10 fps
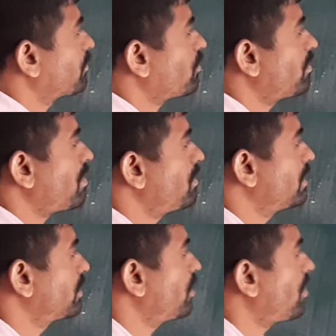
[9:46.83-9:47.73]

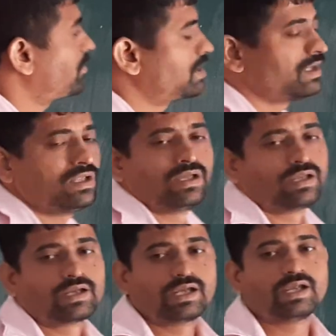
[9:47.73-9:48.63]
probability of the
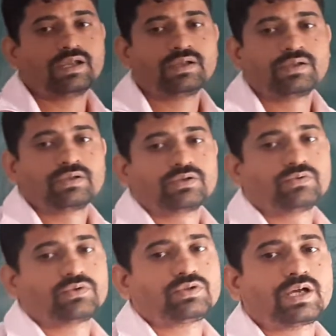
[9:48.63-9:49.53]
A?
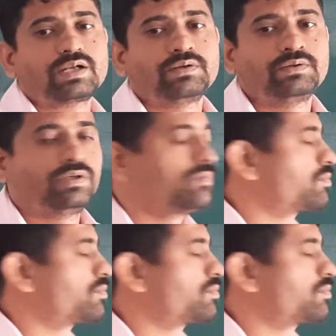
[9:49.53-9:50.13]
You know that